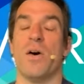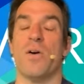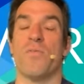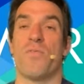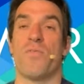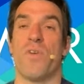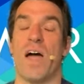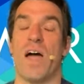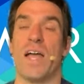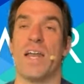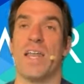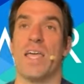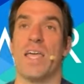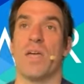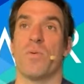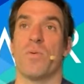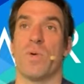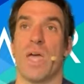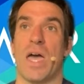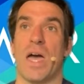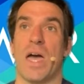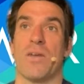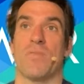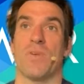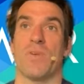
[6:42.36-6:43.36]
Friday, we
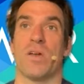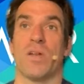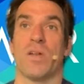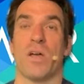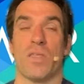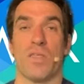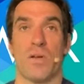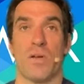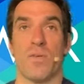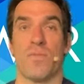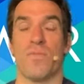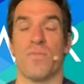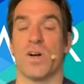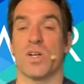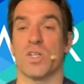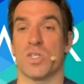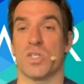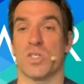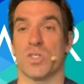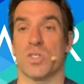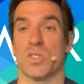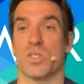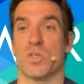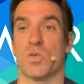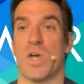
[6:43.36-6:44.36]
have another
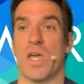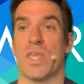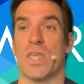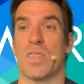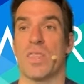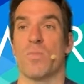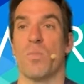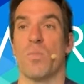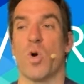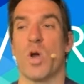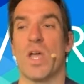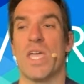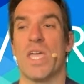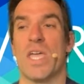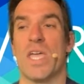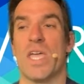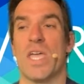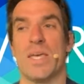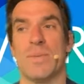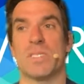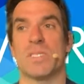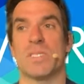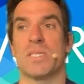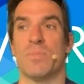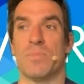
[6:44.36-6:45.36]
functional strength, more hip
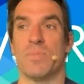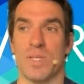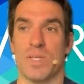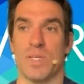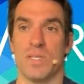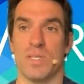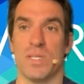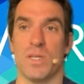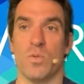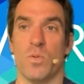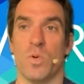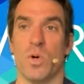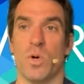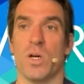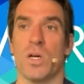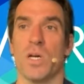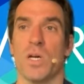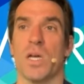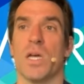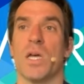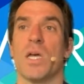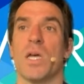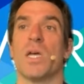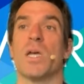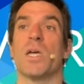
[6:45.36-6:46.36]
stability work.
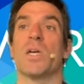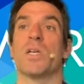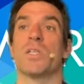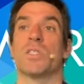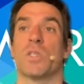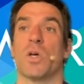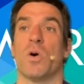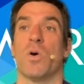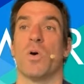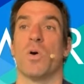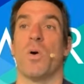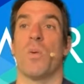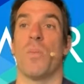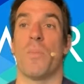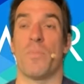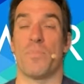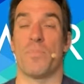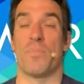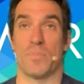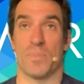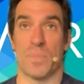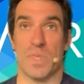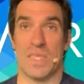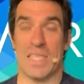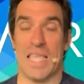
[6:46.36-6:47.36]
So
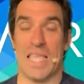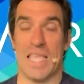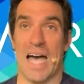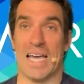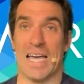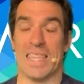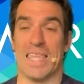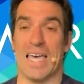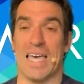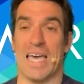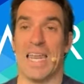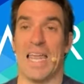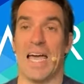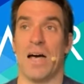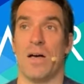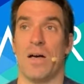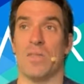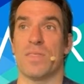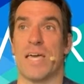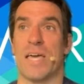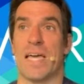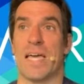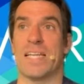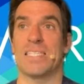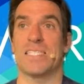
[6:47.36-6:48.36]
knock that out.
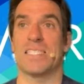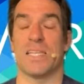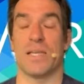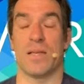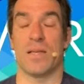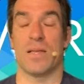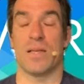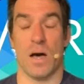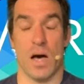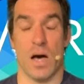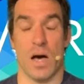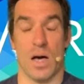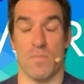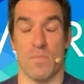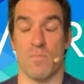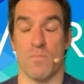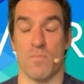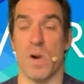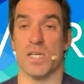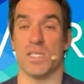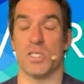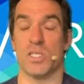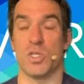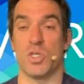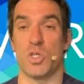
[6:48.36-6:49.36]
That is a
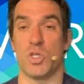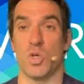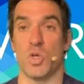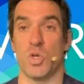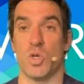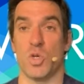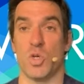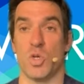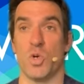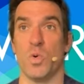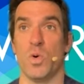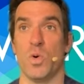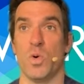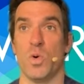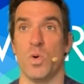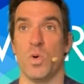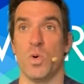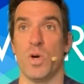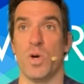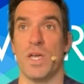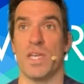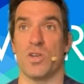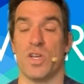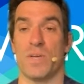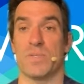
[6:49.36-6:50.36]
must do
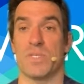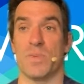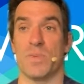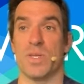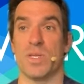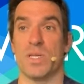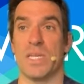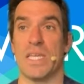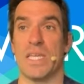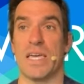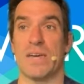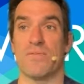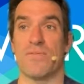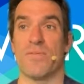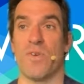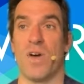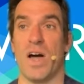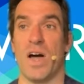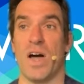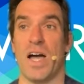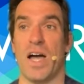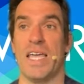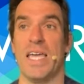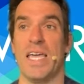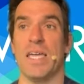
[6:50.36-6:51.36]
in your hip stability on
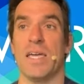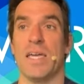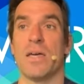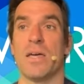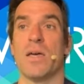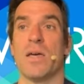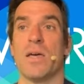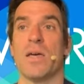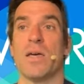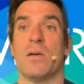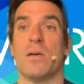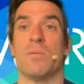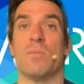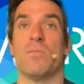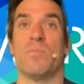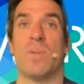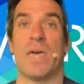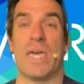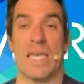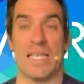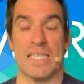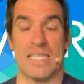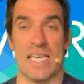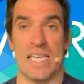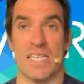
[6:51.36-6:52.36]
Friday.
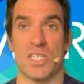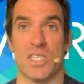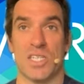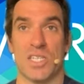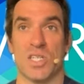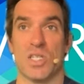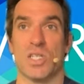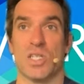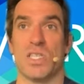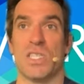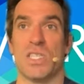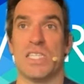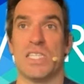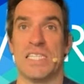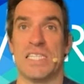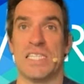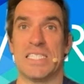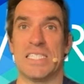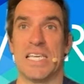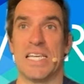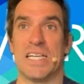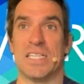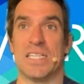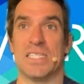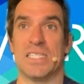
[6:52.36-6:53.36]
Pay attention to the
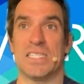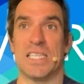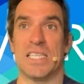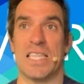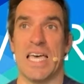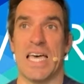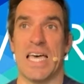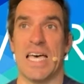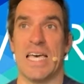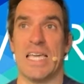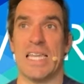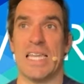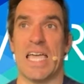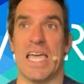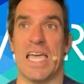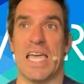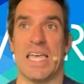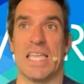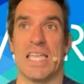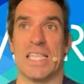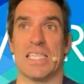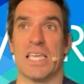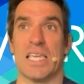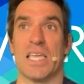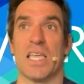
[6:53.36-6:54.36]
details of that.
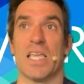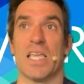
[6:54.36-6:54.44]
And